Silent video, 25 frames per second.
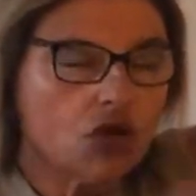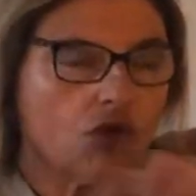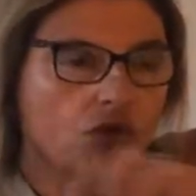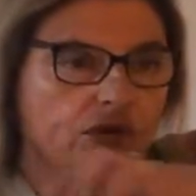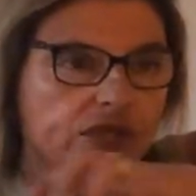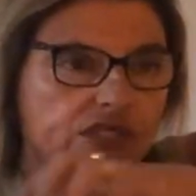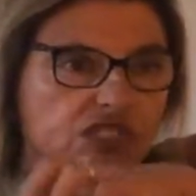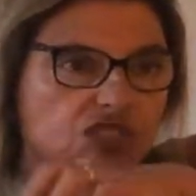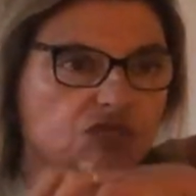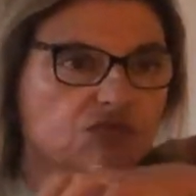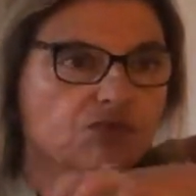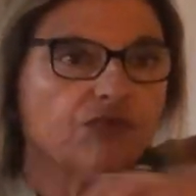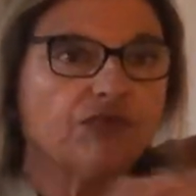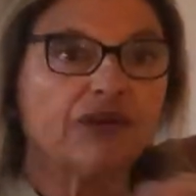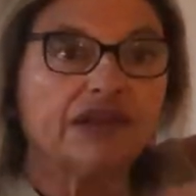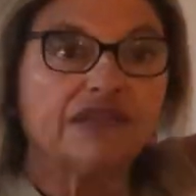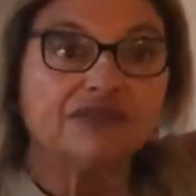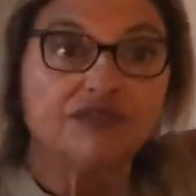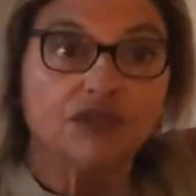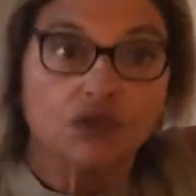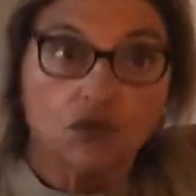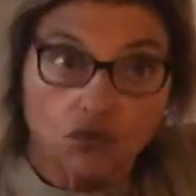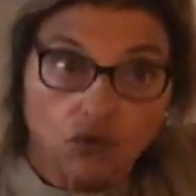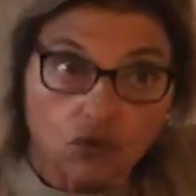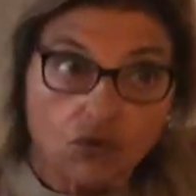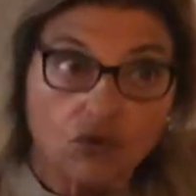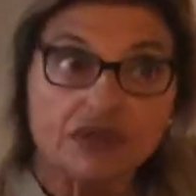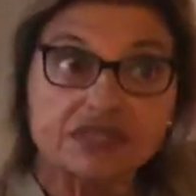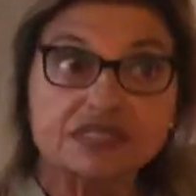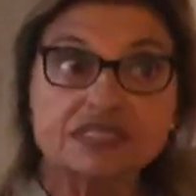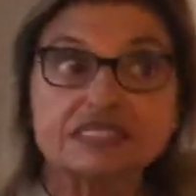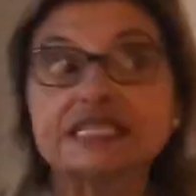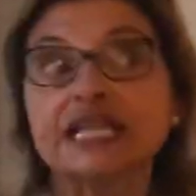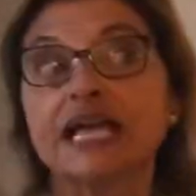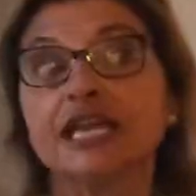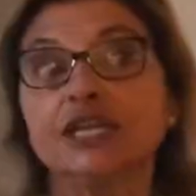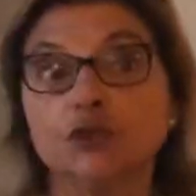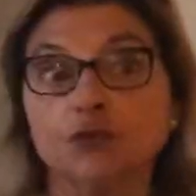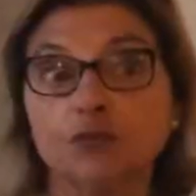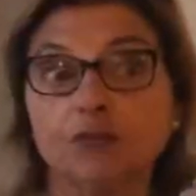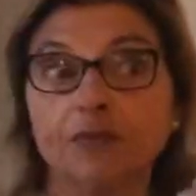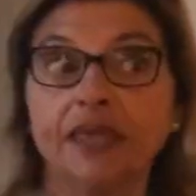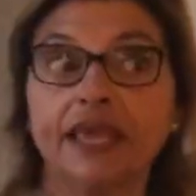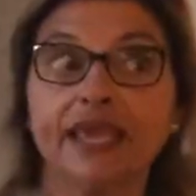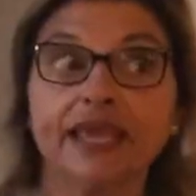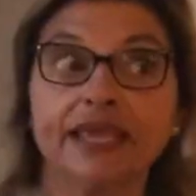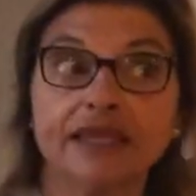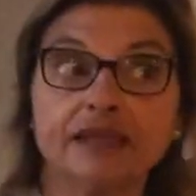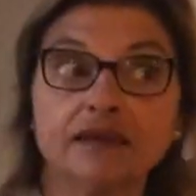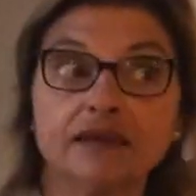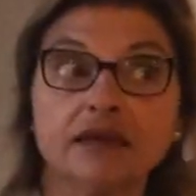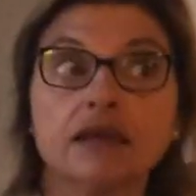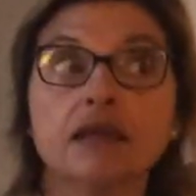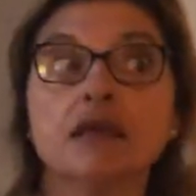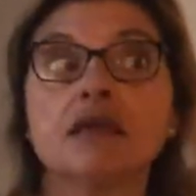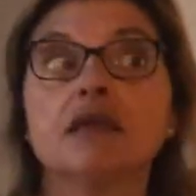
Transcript: or spread the cost that you paid